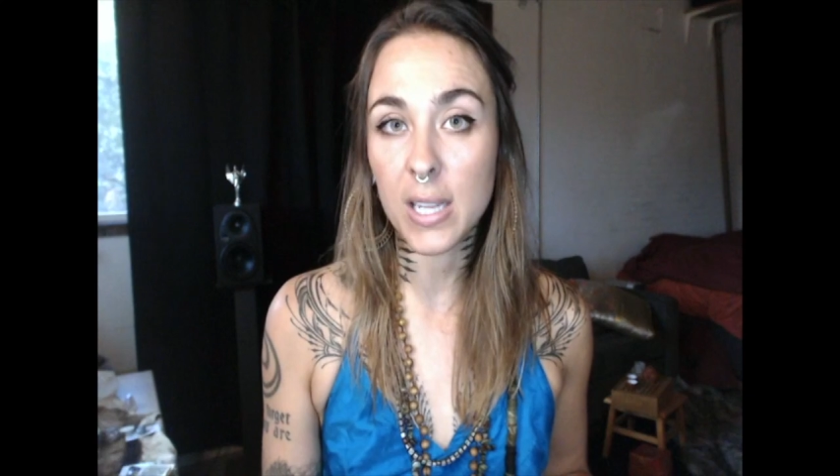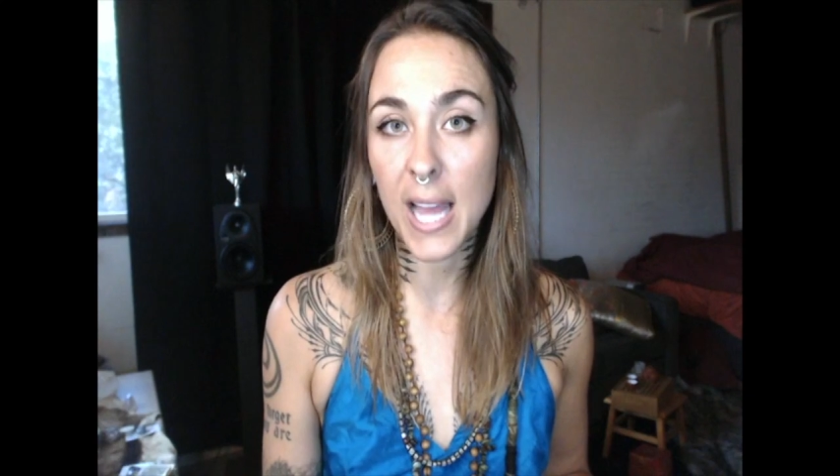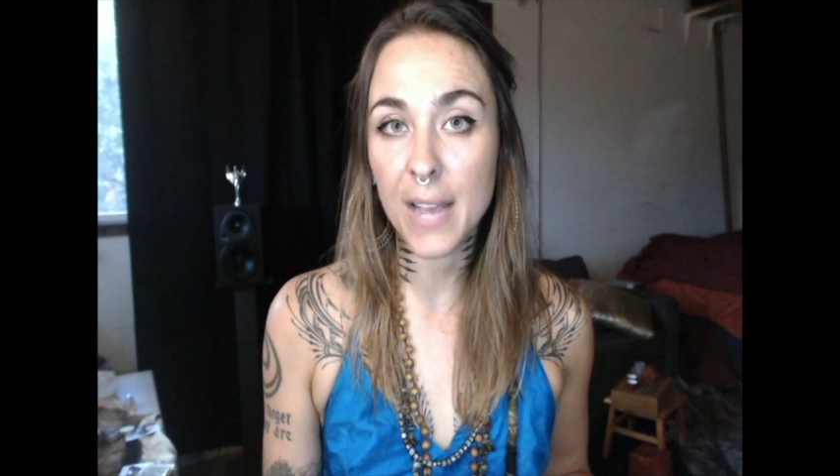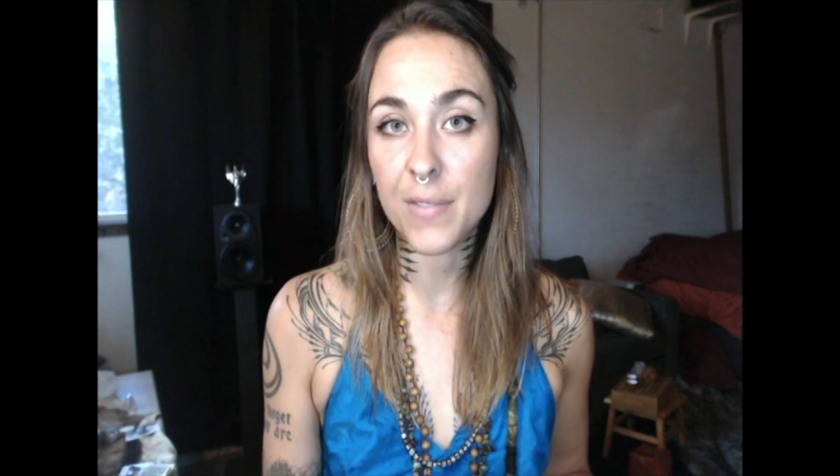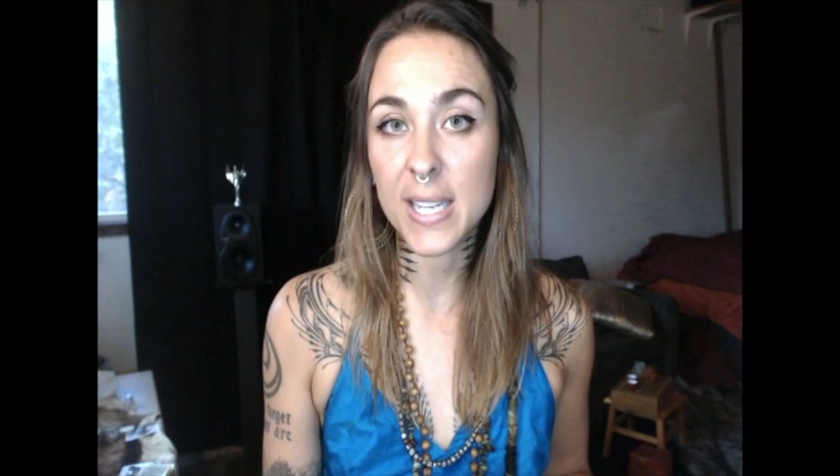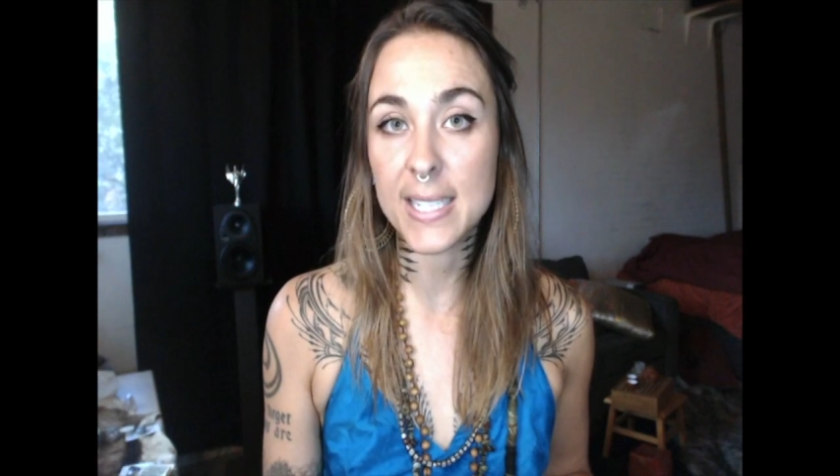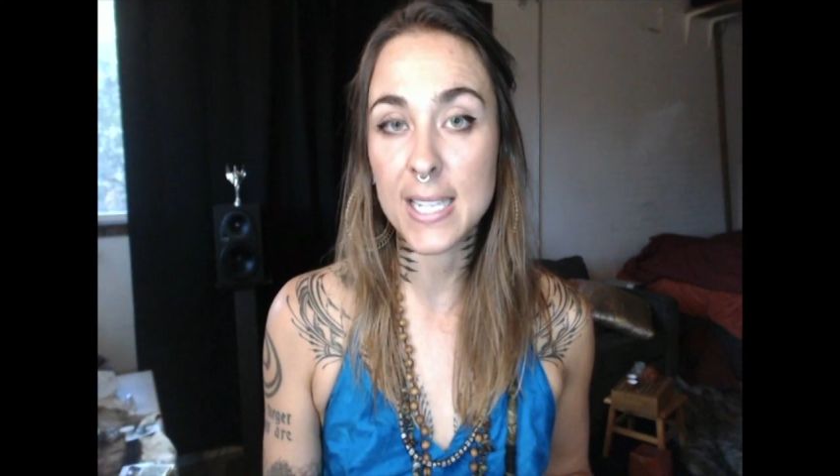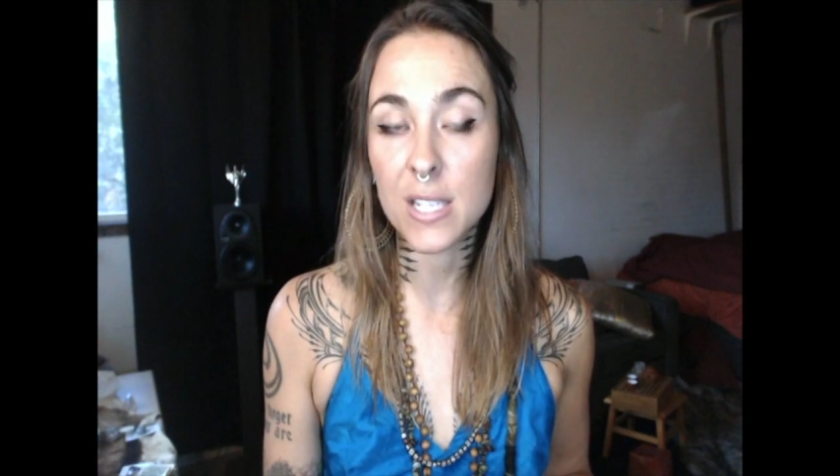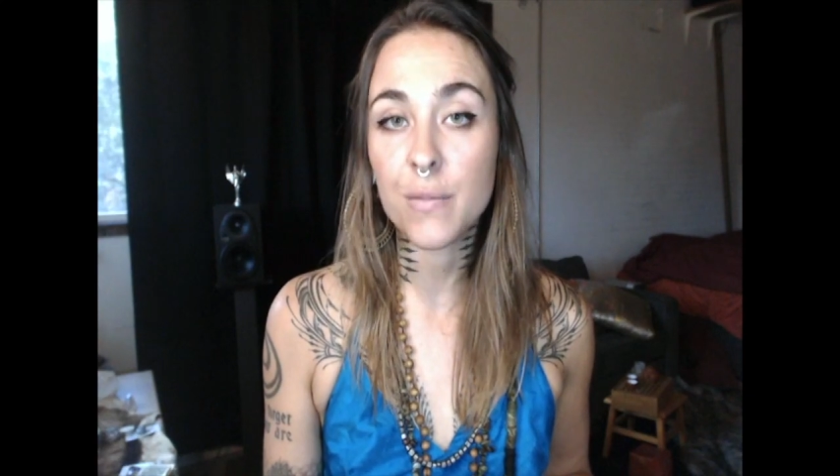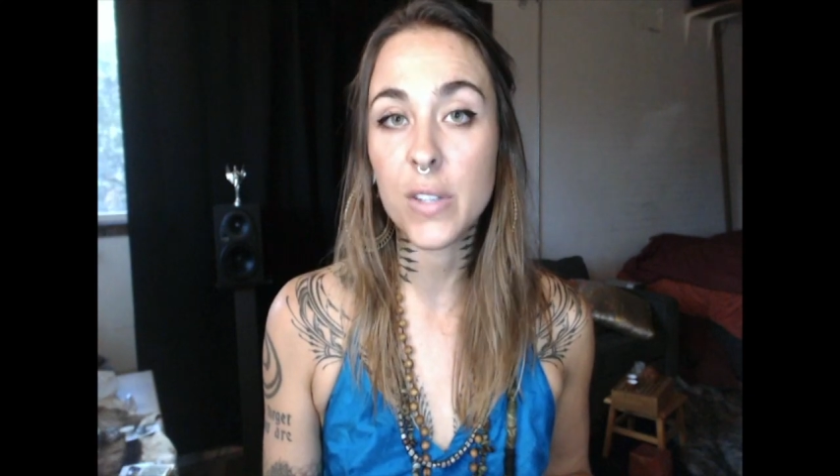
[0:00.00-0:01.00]
life that
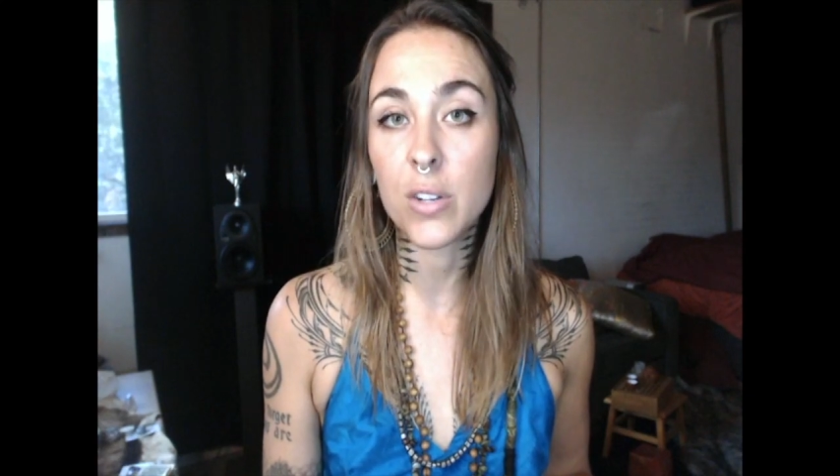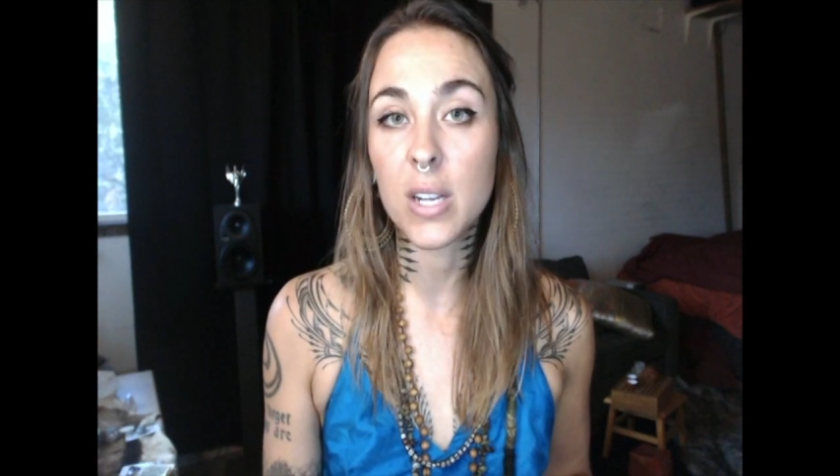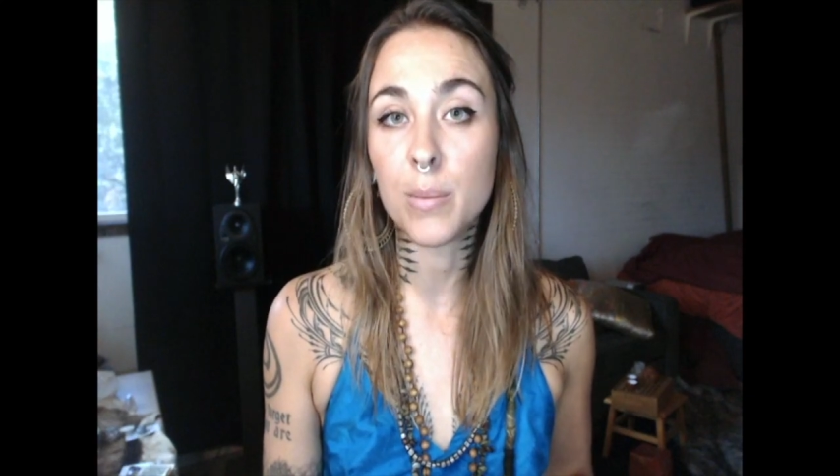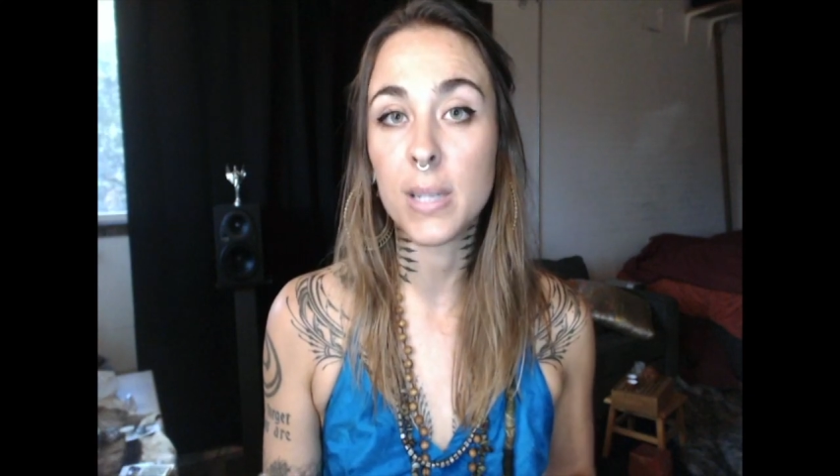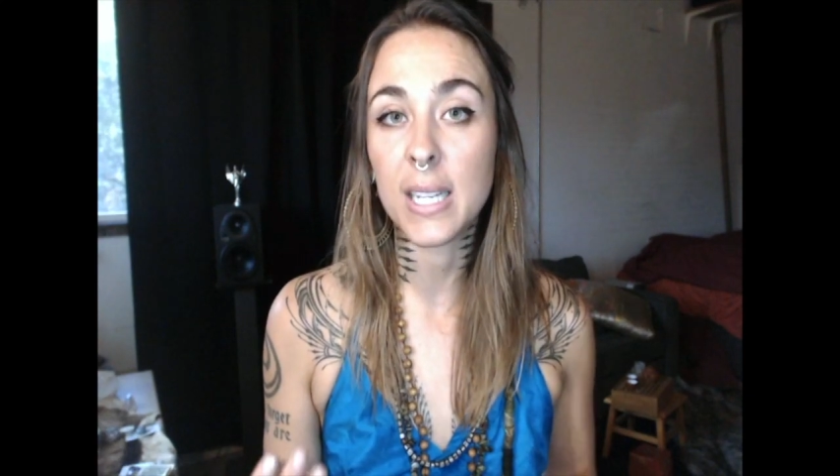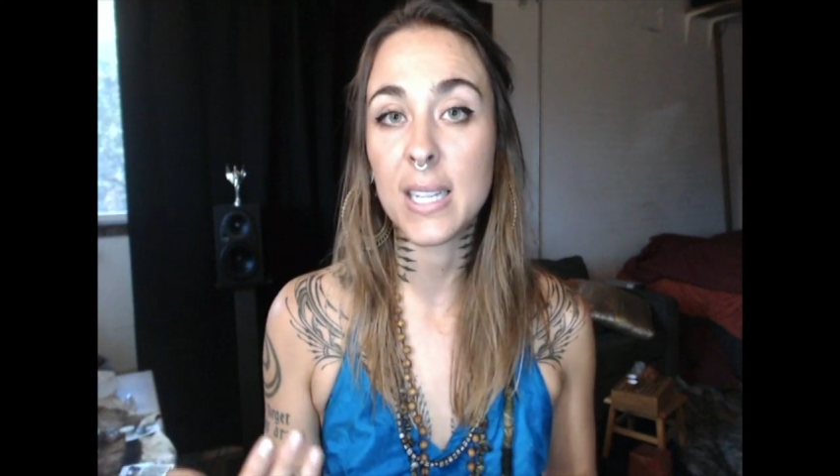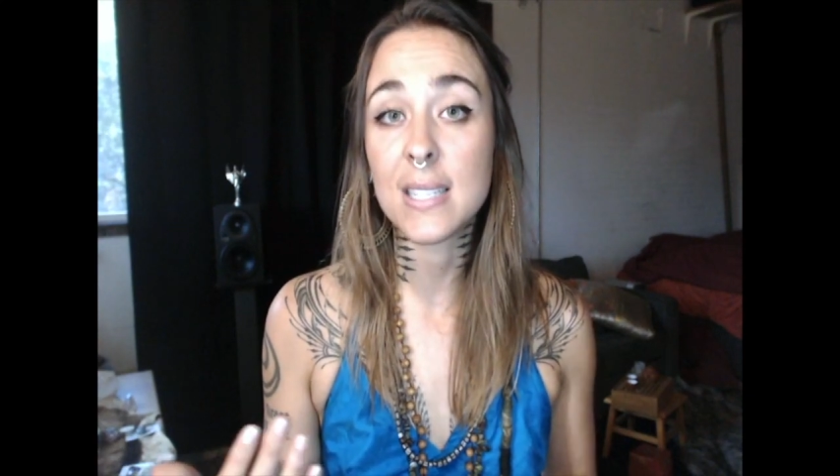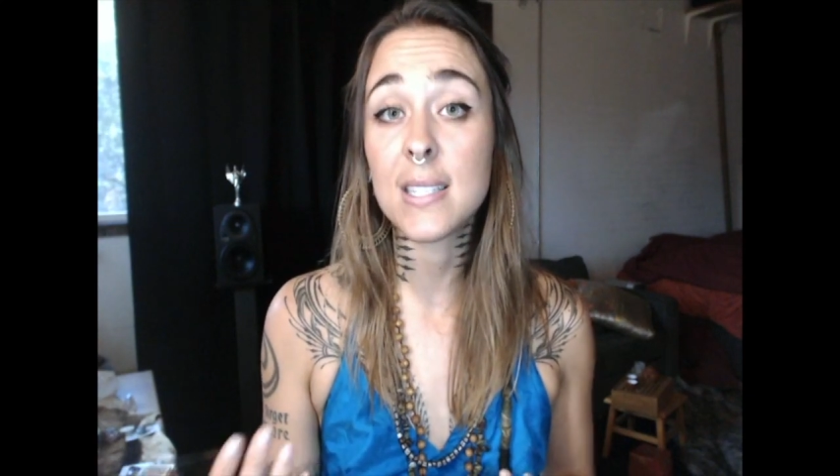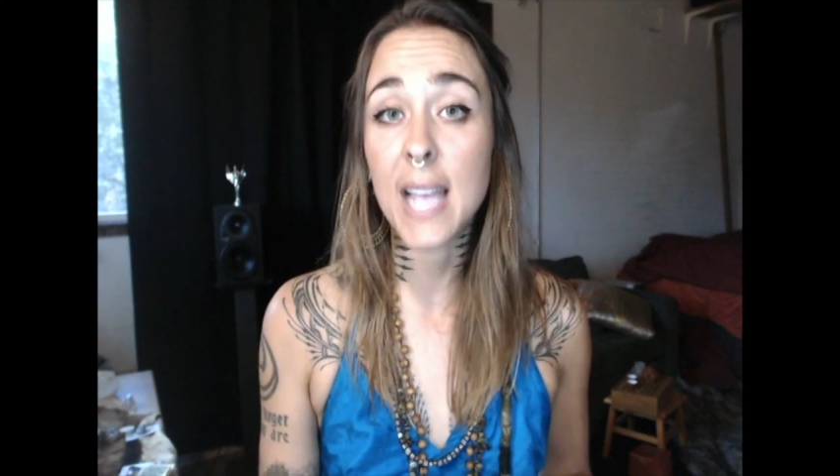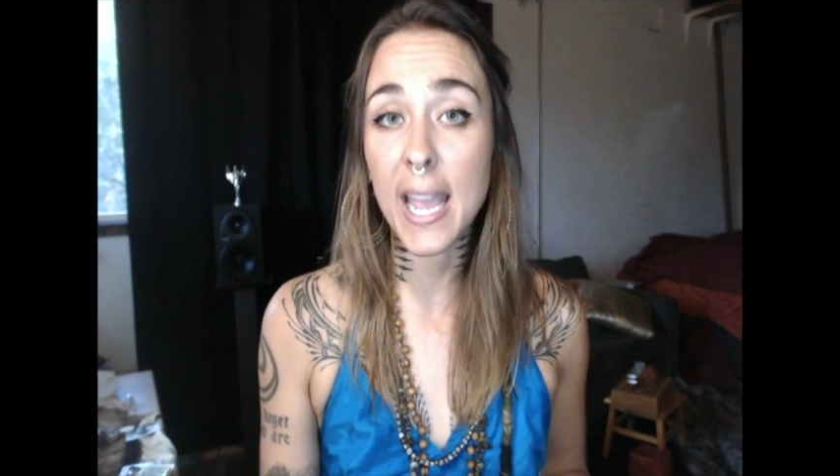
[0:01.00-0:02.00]
doesn't feel completely
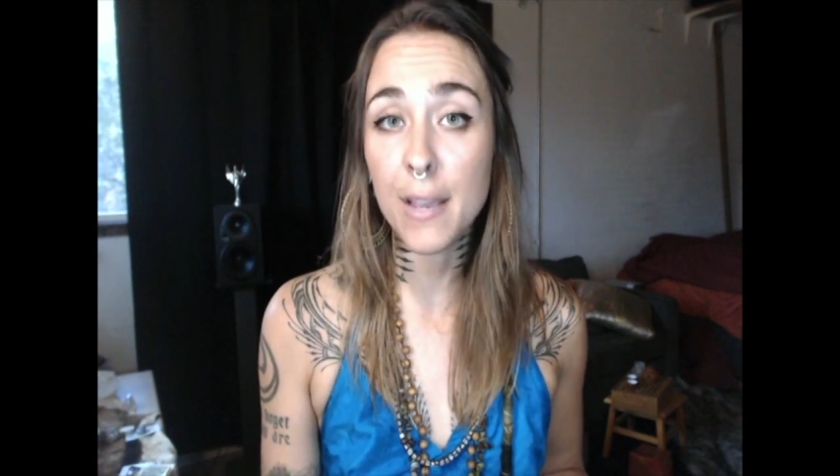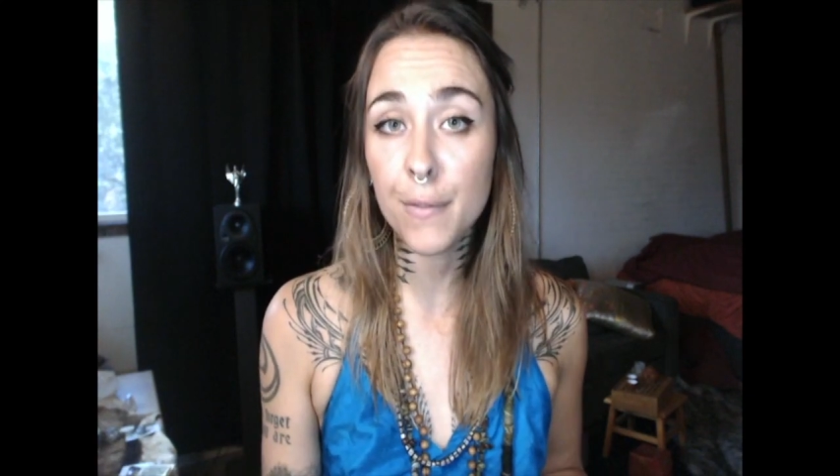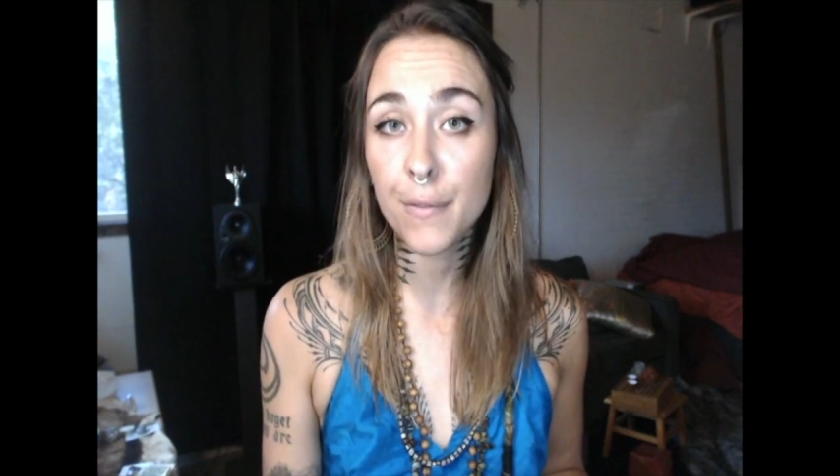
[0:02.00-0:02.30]
safe